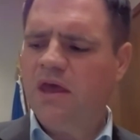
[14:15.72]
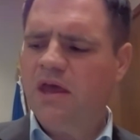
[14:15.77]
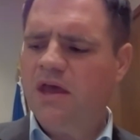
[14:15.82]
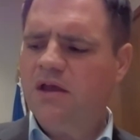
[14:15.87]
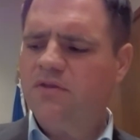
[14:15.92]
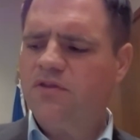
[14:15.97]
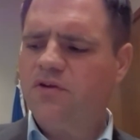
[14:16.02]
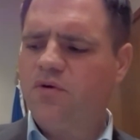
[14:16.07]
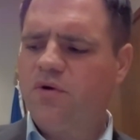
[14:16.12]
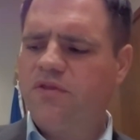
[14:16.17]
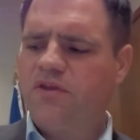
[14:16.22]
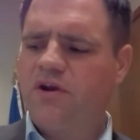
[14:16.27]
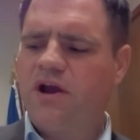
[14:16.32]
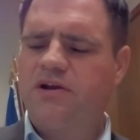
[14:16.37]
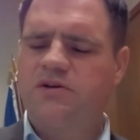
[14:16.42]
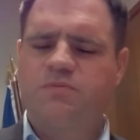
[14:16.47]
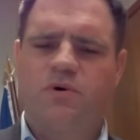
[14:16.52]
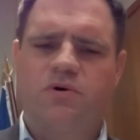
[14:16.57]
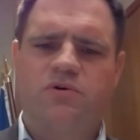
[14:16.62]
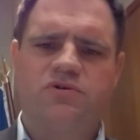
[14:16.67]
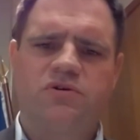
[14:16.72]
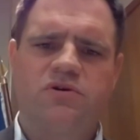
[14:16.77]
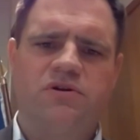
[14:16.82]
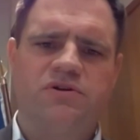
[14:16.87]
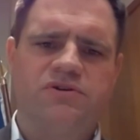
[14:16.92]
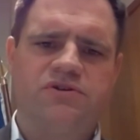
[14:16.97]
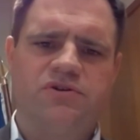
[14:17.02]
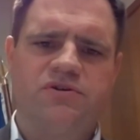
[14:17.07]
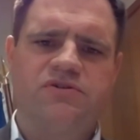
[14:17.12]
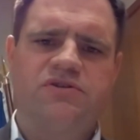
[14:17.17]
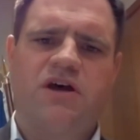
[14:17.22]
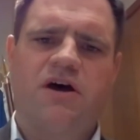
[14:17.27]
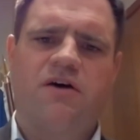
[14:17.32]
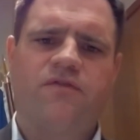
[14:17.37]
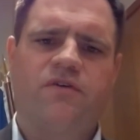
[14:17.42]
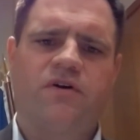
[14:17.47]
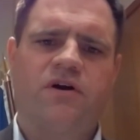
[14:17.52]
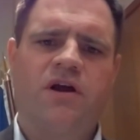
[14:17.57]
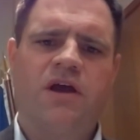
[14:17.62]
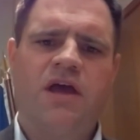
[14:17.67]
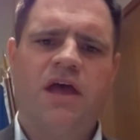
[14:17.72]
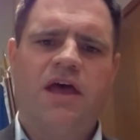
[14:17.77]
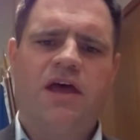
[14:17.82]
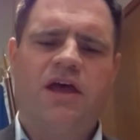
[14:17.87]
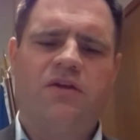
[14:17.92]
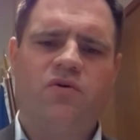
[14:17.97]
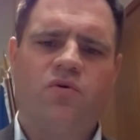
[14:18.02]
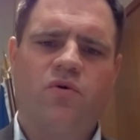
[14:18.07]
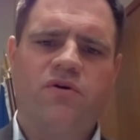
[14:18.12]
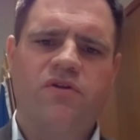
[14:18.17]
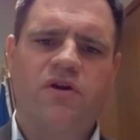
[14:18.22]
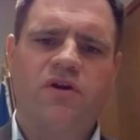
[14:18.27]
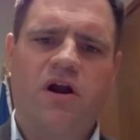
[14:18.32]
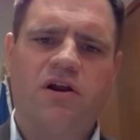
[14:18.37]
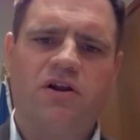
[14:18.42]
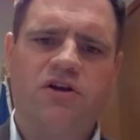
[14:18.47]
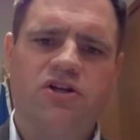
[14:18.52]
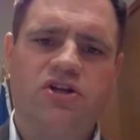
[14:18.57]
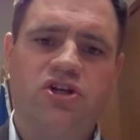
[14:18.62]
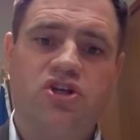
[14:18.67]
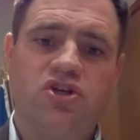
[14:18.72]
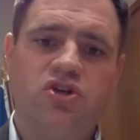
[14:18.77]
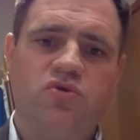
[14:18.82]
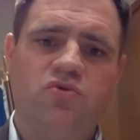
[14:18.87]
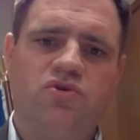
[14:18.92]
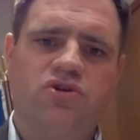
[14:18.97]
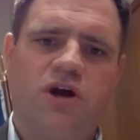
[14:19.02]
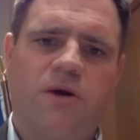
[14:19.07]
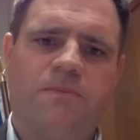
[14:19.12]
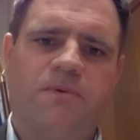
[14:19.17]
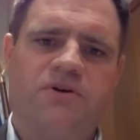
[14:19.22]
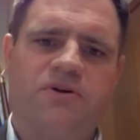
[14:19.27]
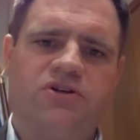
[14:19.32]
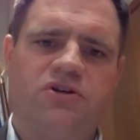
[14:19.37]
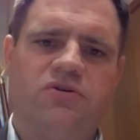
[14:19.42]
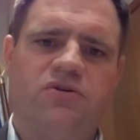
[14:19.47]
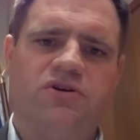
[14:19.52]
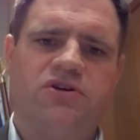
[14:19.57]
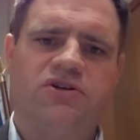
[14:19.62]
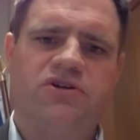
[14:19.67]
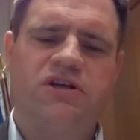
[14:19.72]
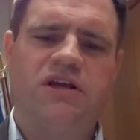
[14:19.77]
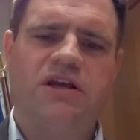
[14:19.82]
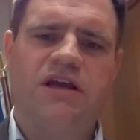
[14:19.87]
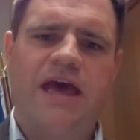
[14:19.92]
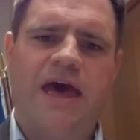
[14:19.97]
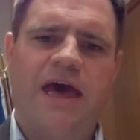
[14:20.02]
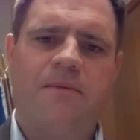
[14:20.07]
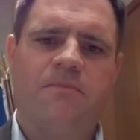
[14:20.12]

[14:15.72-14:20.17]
The Northern Irish Protocol does offer Northern Ireland a huge opportunity